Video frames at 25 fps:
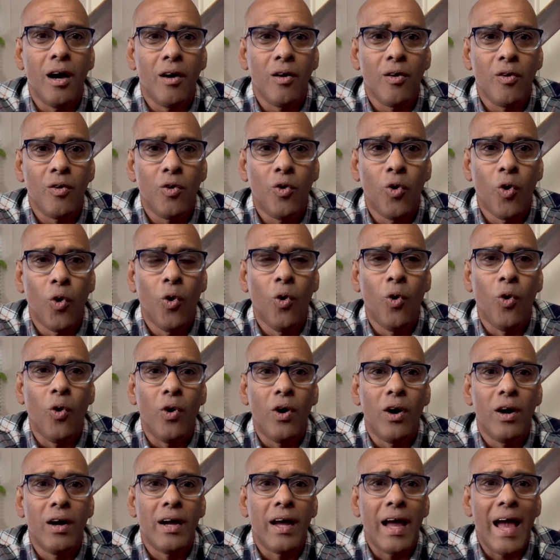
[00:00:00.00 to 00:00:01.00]
go
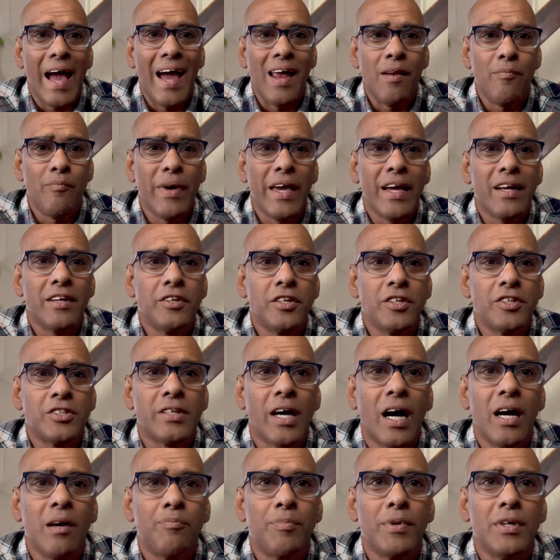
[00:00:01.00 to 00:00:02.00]
and make
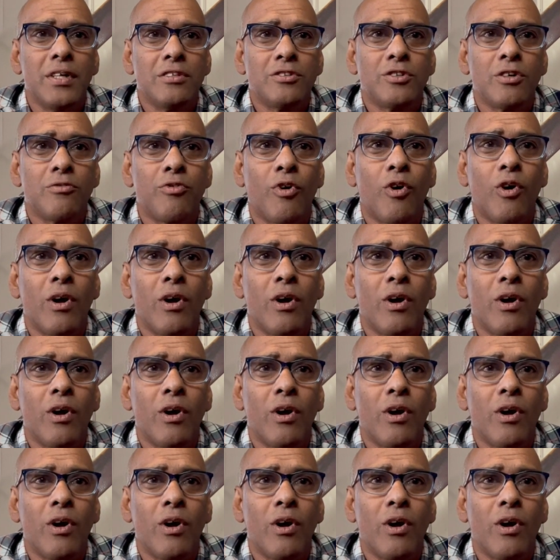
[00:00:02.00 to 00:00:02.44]
disciples of all